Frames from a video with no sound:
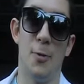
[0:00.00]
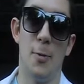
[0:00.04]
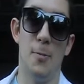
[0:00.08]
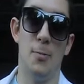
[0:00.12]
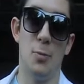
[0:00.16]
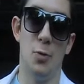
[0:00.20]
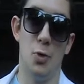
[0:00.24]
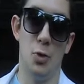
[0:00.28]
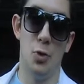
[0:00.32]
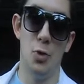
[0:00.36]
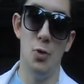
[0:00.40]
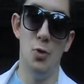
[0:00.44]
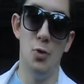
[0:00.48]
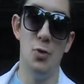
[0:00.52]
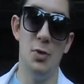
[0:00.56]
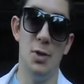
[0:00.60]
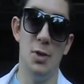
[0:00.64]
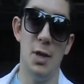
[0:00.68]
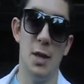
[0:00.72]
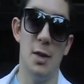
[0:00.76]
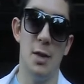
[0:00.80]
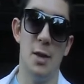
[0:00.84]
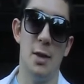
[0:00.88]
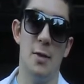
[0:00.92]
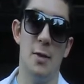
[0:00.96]
from New
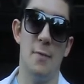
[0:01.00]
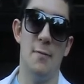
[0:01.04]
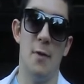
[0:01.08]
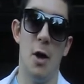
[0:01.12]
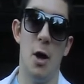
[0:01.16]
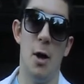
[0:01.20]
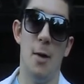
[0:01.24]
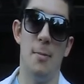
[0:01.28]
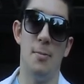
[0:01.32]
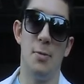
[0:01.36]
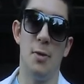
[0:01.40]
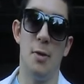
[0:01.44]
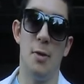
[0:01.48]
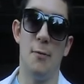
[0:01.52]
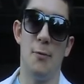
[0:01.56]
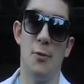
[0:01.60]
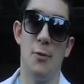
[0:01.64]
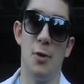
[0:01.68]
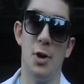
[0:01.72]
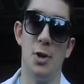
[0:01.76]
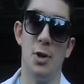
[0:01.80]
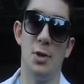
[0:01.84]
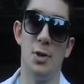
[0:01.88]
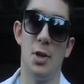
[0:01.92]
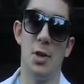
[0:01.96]
Zealand developed the
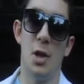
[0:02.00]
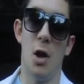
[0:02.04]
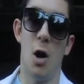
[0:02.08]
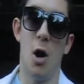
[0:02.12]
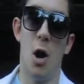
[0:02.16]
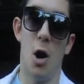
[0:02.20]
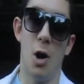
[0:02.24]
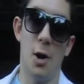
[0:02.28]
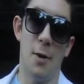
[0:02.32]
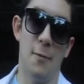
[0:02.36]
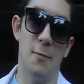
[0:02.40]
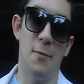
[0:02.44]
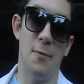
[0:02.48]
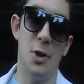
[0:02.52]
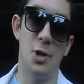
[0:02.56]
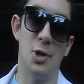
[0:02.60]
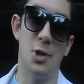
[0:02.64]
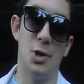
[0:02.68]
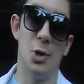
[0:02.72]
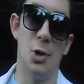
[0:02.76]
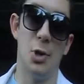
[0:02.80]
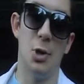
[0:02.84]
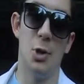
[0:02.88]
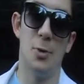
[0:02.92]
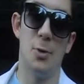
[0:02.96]
first
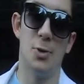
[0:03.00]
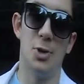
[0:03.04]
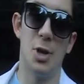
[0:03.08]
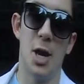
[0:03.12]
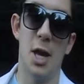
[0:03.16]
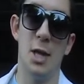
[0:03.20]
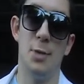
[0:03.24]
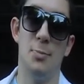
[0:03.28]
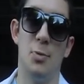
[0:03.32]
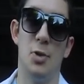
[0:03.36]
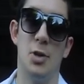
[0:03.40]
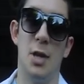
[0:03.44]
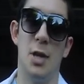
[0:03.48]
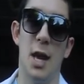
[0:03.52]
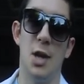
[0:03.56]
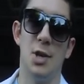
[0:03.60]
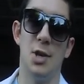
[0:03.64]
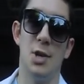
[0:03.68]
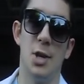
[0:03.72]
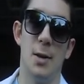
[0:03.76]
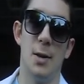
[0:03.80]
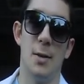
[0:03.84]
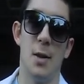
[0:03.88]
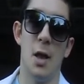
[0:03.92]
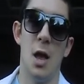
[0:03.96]
artificial
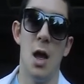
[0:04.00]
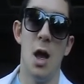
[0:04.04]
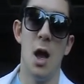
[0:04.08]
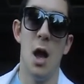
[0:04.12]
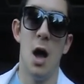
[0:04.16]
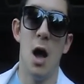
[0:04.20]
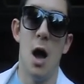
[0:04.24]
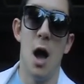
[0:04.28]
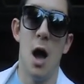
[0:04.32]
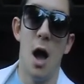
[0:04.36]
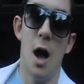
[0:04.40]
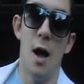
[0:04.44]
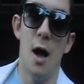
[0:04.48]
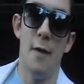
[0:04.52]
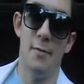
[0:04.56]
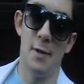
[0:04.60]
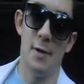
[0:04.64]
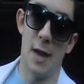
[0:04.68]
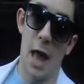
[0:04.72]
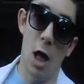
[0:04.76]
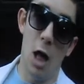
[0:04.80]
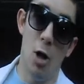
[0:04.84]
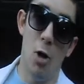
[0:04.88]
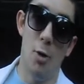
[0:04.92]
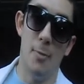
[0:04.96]
transmutation of
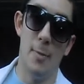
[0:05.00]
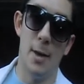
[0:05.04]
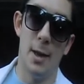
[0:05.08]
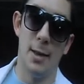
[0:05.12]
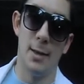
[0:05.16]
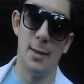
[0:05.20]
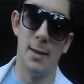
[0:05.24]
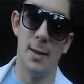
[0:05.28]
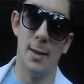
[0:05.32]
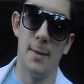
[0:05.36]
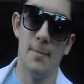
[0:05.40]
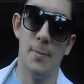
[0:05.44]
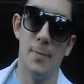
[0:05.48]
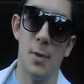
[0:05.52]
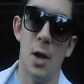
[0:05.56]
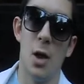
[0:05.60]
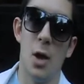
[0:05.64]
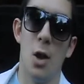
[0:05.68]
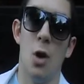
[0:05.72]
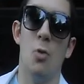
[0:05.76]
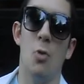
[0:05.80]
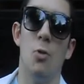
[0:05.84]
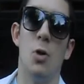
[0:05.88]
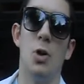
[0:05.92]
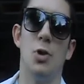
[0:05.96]
an element,
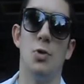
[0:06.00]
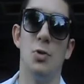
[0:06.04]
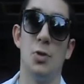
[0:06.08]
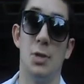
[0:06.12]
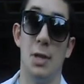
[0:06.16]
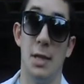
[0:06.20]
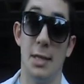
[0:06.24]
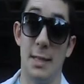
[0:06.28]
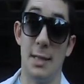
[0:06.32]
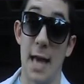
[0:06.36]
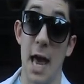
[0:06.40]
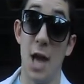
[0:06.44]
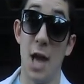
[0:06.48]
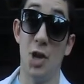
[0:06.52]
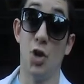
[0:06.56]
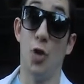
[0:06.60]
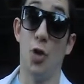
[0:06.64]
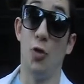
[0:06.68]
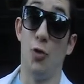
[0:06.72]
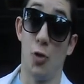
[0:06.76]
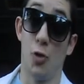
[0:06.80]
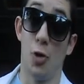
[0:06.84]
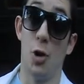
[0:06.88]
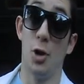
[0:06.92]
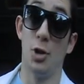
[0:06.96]
which was
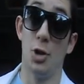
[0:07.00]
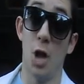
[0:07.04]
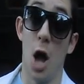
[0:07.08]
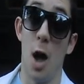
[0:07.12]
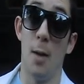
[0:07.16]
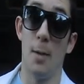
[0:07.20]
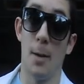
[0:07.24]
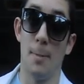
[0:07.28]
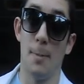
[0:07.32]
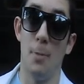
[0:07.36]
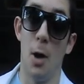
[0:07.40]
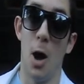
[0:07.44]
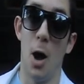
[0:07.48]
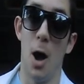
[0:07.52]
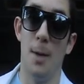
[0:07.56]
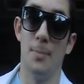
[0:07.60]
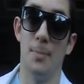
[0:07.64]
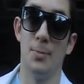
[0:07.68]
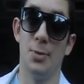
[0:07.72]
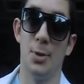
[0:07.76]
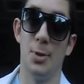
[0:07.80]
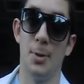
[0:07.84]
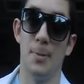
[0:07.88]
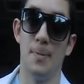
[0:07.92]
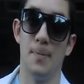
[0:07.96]
essential for atomic
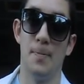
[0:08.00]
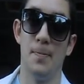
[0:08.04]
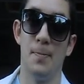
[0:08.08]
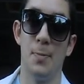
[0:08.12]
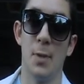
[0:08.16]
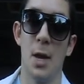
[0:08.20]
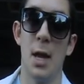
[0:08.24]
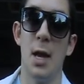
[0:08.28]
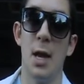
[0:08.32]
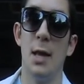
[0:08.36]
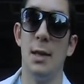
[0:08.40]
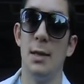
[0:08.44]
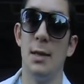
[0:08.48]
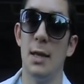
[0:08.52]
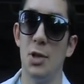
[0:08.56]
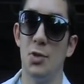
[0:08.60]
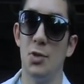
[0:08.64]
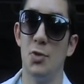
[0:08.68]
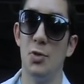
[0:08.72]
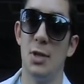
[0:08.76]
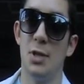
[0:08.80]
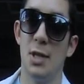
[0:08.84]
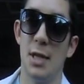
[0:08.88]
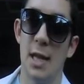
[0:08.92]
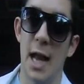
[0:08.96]
bombs.
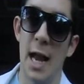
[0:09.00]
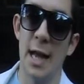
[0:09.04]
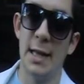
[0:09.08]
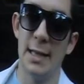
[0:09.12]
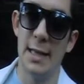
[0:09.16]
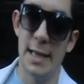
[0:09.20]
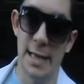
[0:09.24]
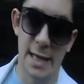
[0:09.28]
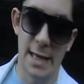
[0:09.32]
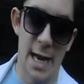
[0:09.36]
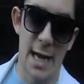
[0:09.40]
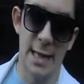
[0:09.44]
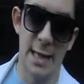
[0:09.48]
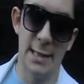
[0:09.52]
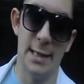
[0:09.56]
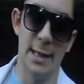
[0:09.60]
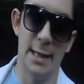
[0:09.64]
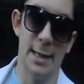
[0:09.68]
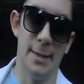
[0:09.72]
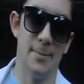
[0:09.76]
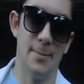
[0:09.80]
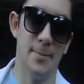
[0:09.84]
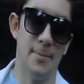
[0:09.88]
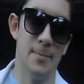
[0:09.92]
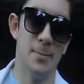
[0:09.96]
This was in
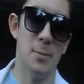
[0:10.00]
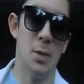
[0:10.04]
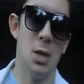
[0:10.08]
1919.